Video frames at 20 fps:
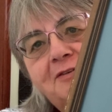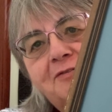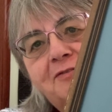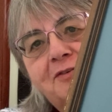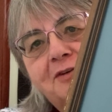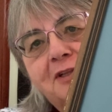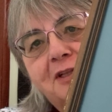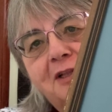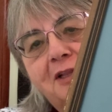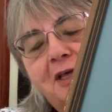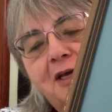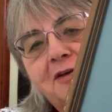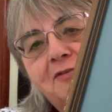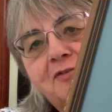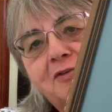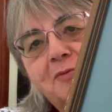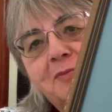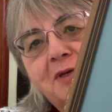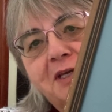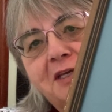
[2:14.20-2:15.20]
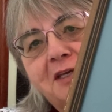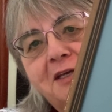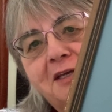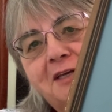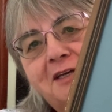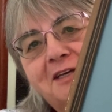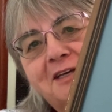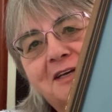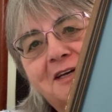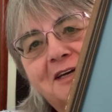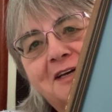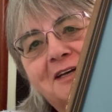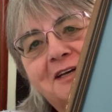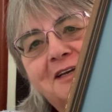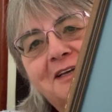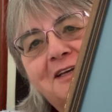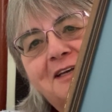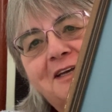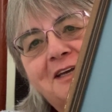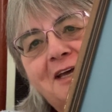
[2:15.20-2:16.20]
the life of me,
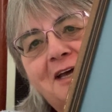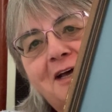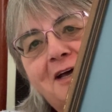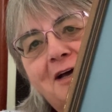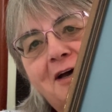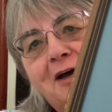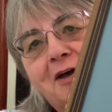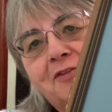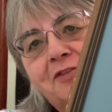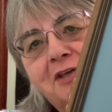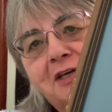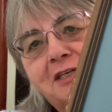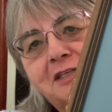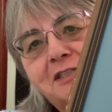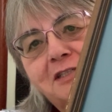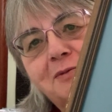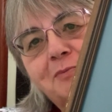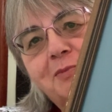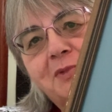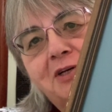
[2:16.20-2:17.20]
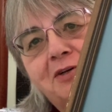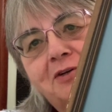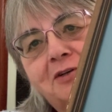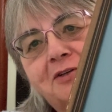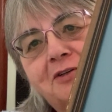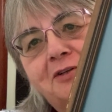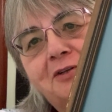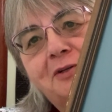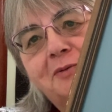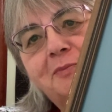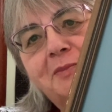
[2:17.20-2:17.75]
I think it's a miracle.